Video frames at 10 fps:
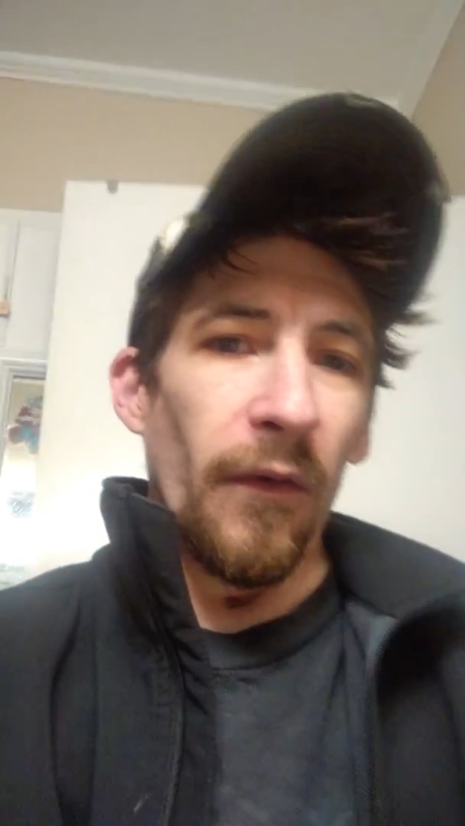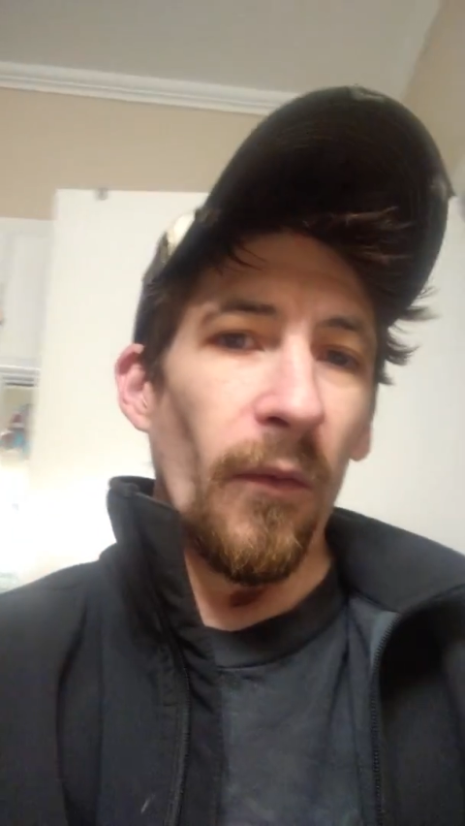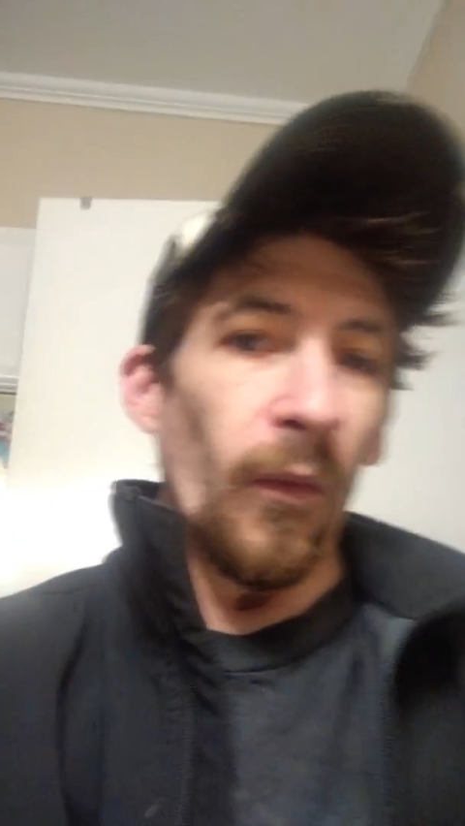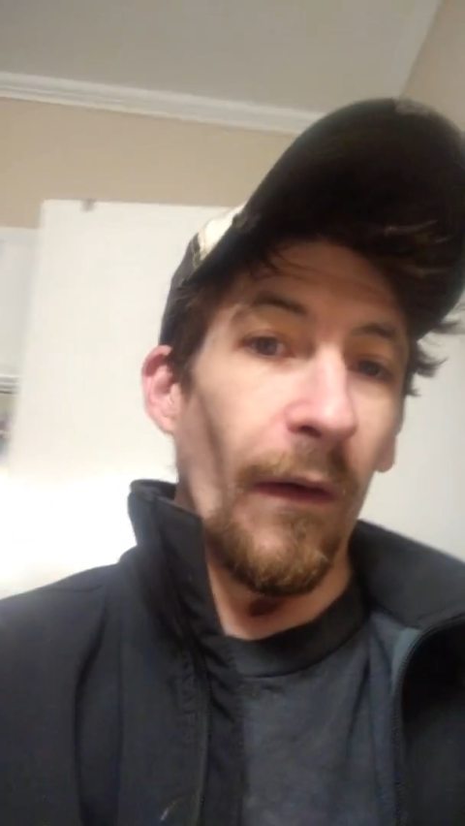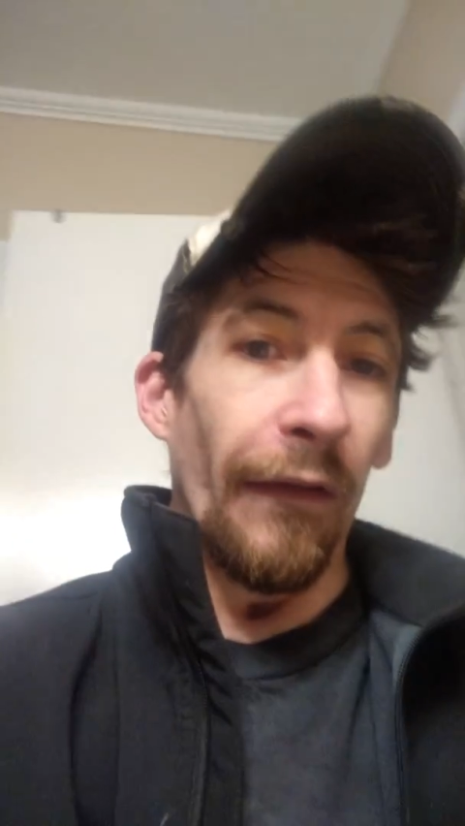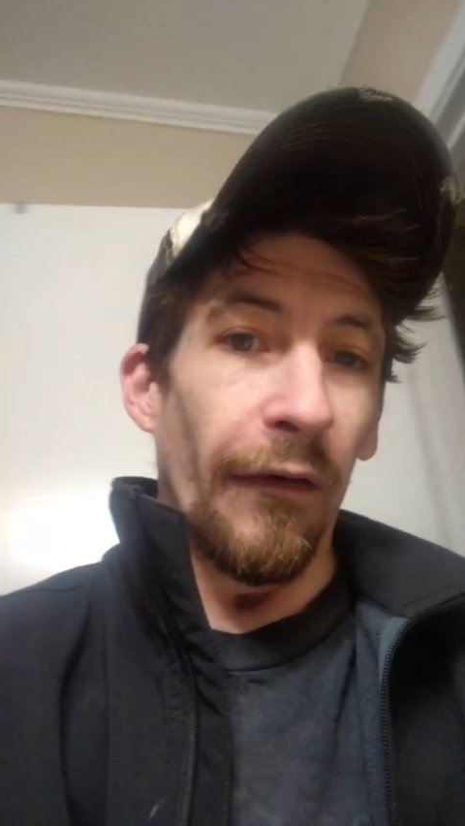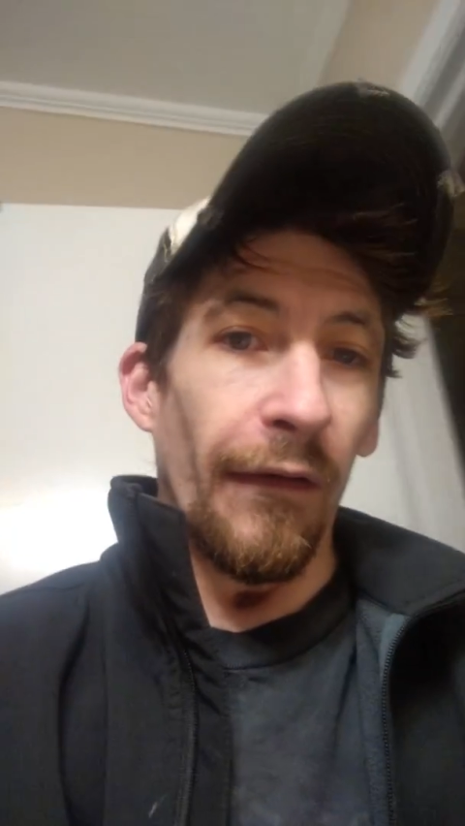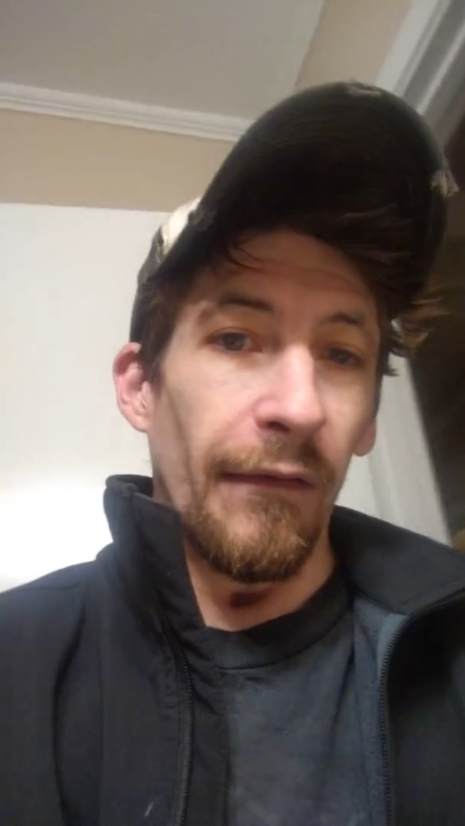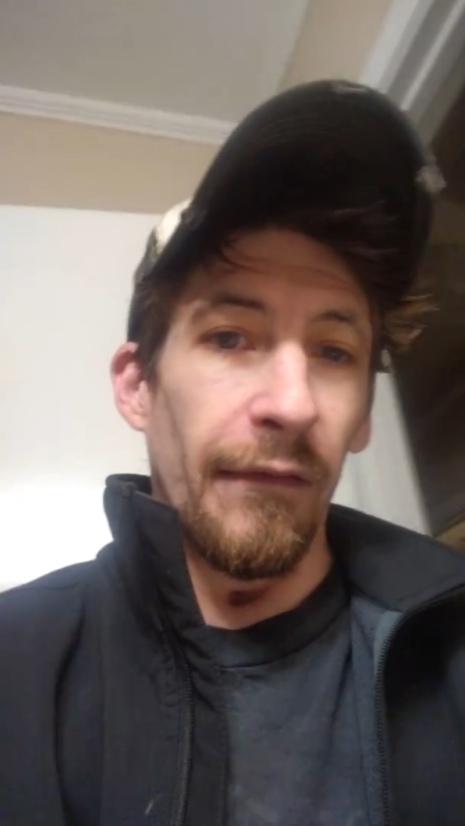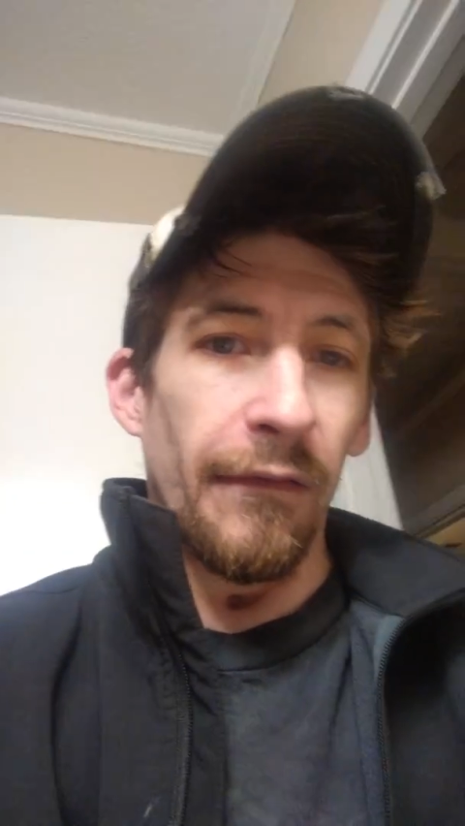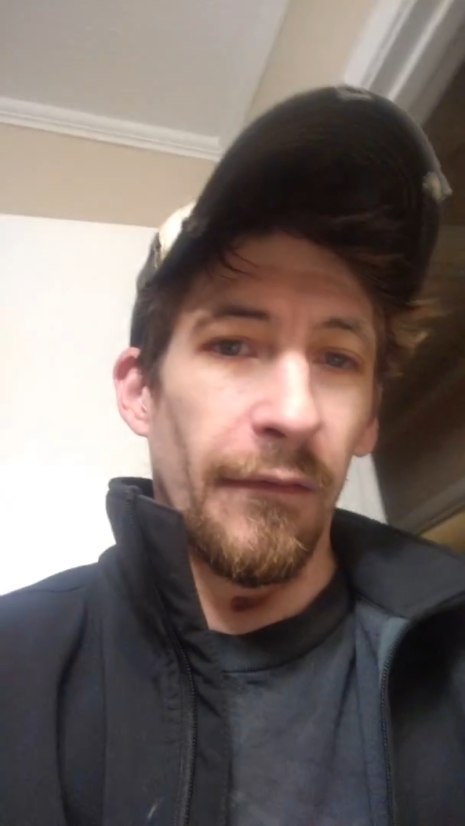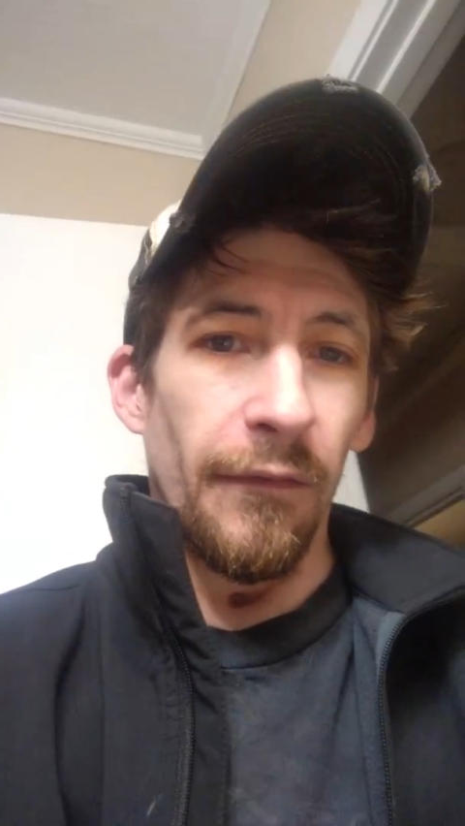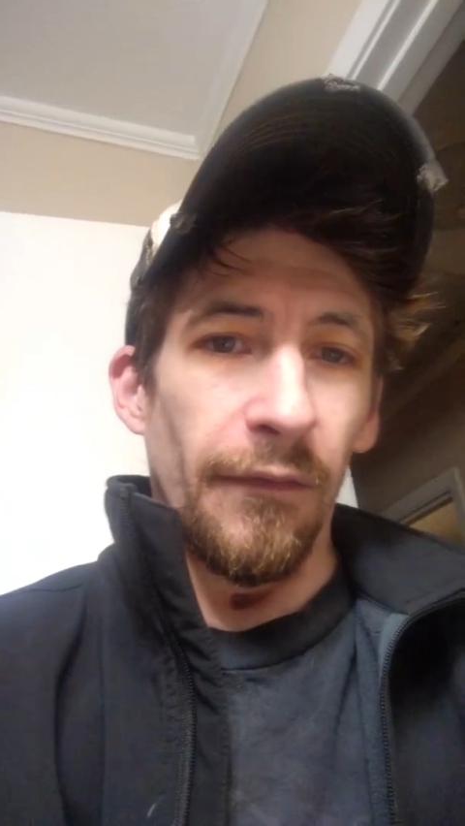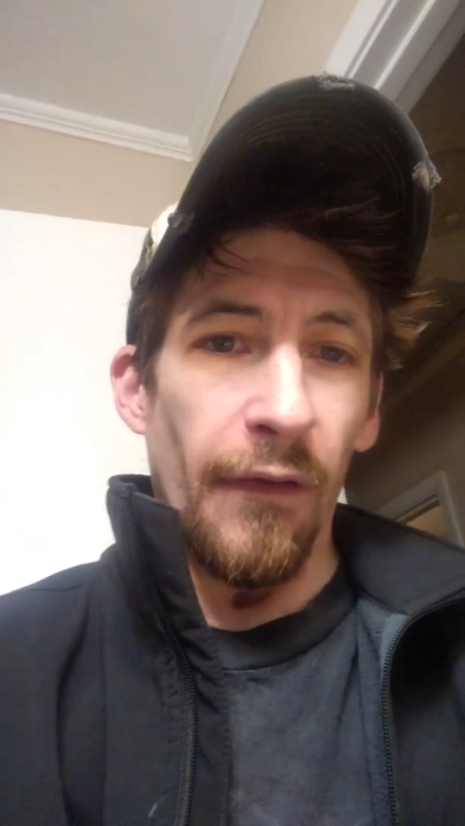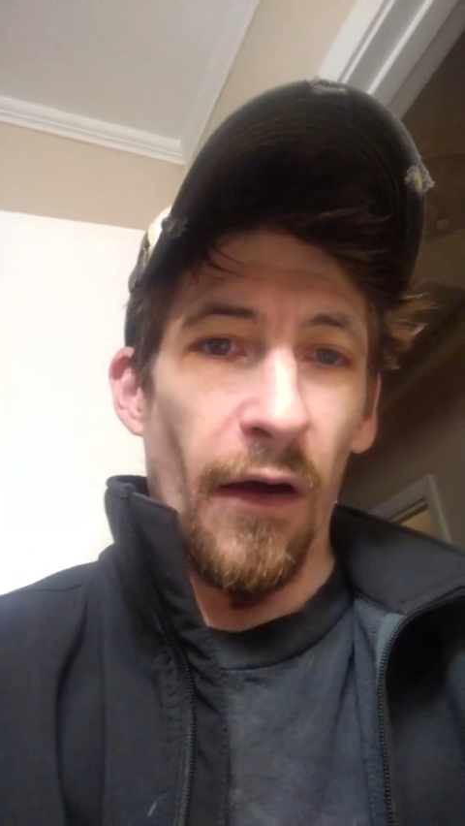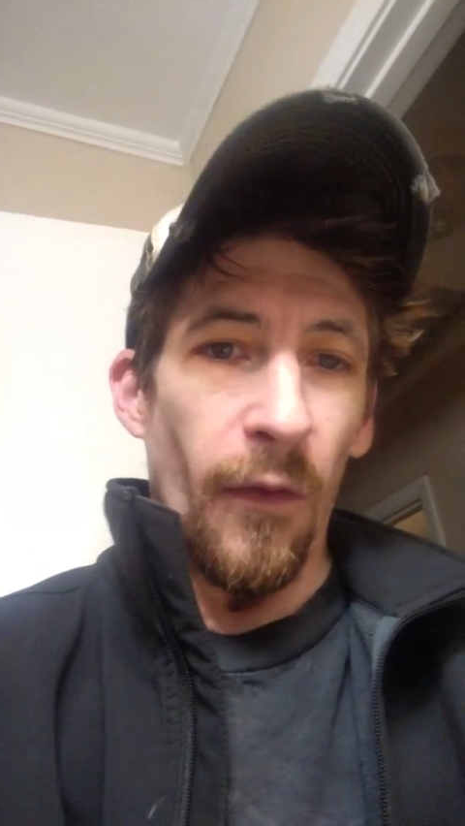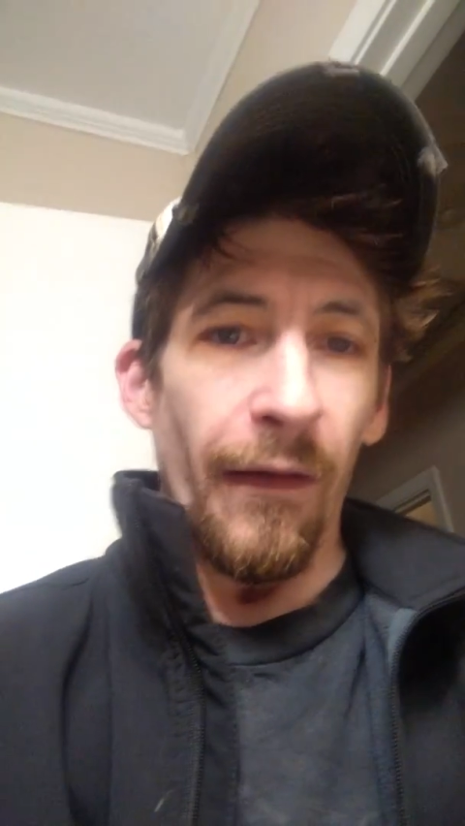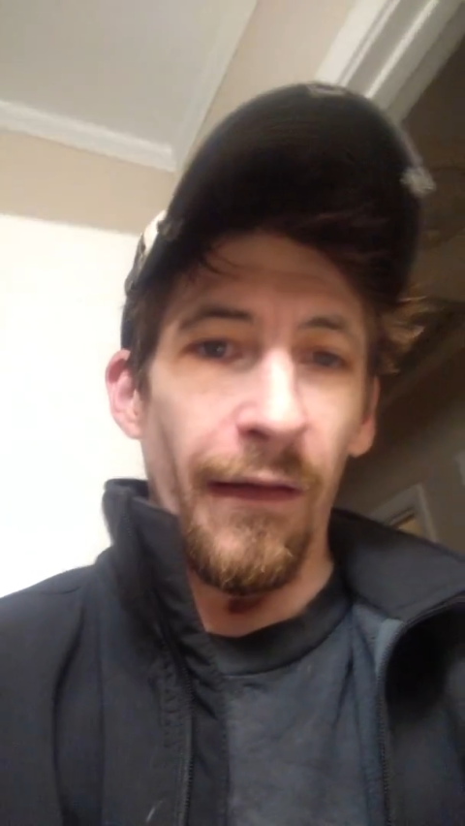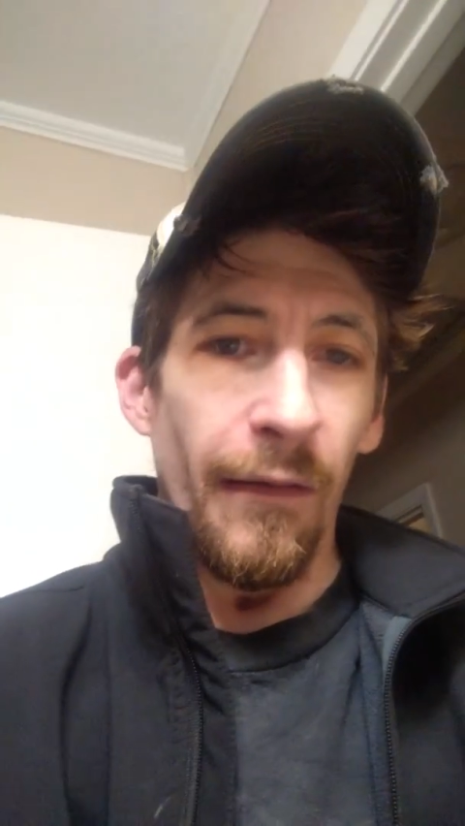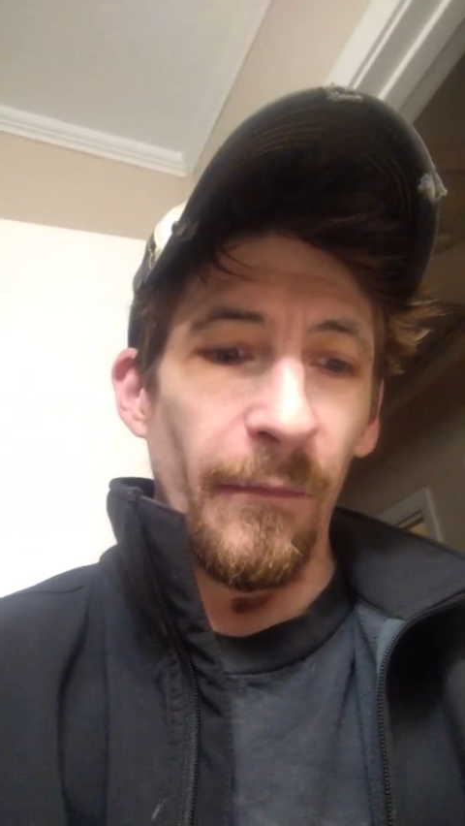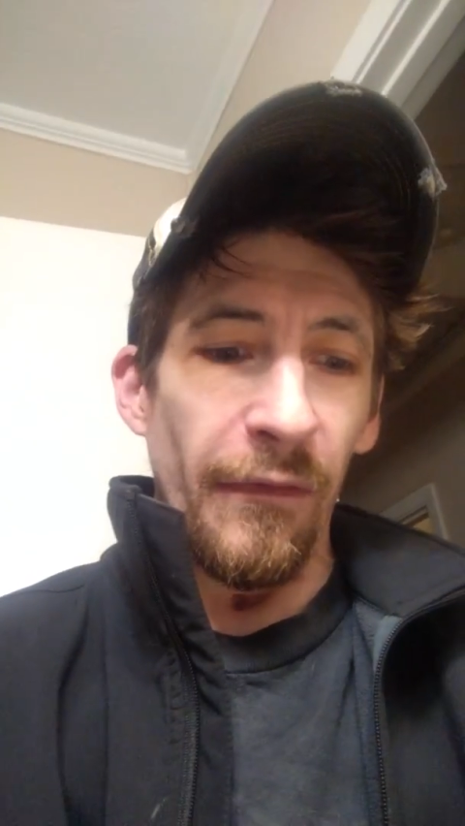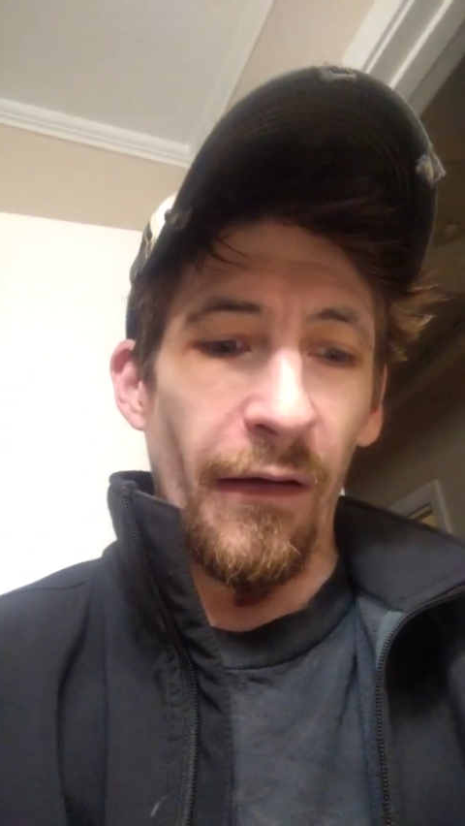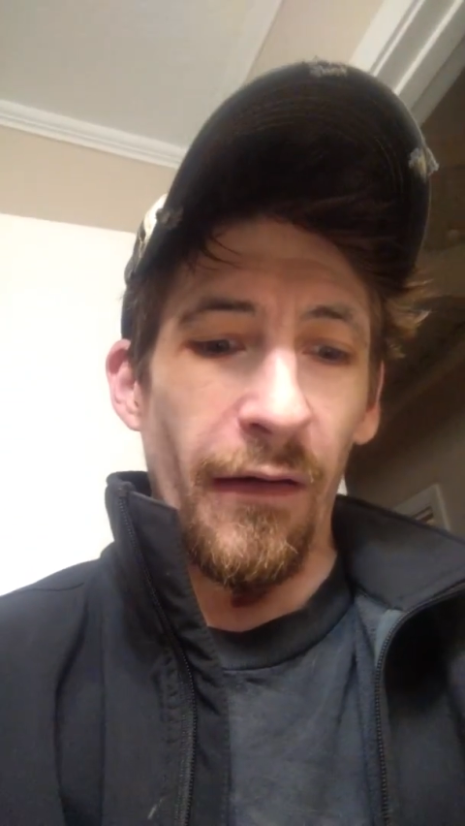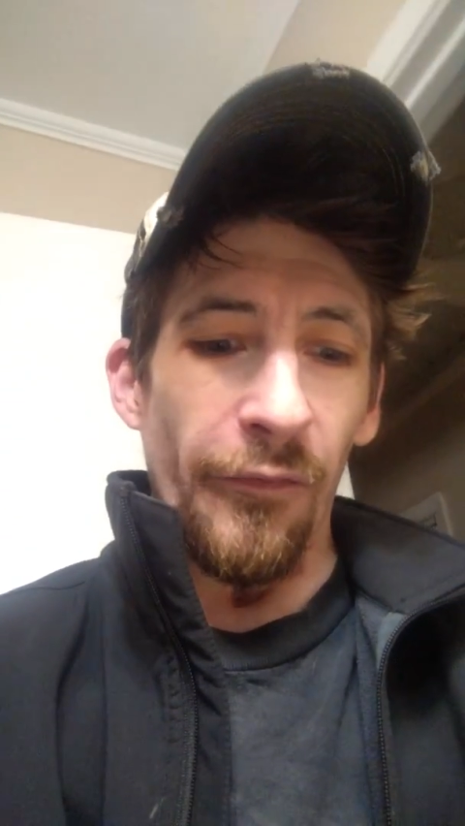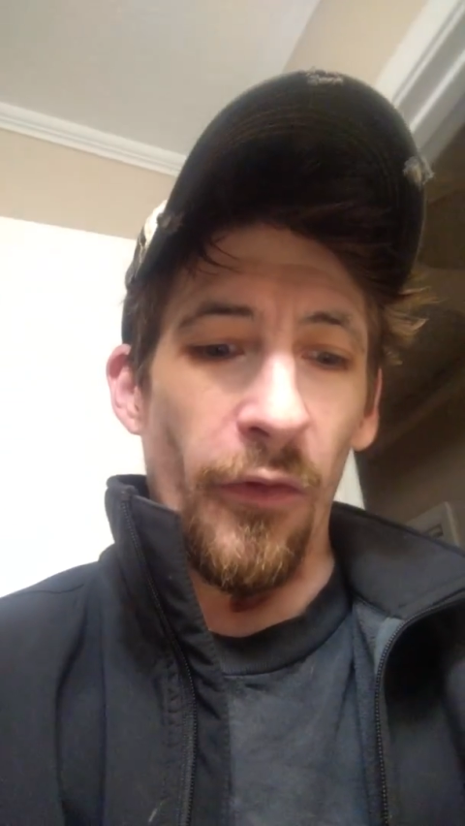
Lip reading: whether it's OEM stuff